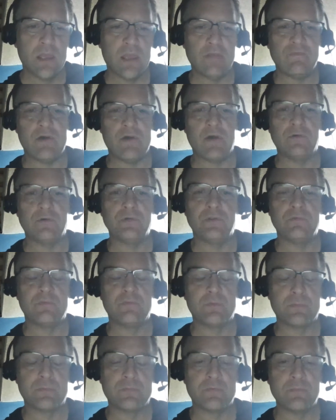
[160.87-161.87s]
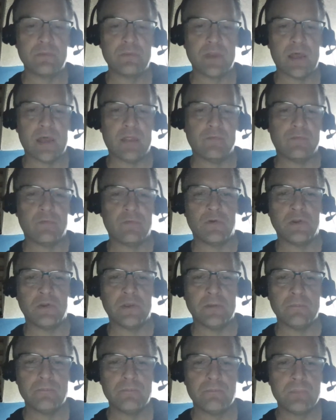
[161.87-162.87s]
and faculty were from
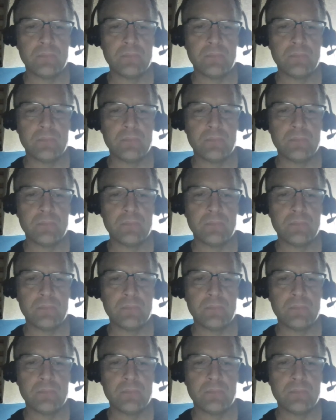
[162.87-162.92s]
California.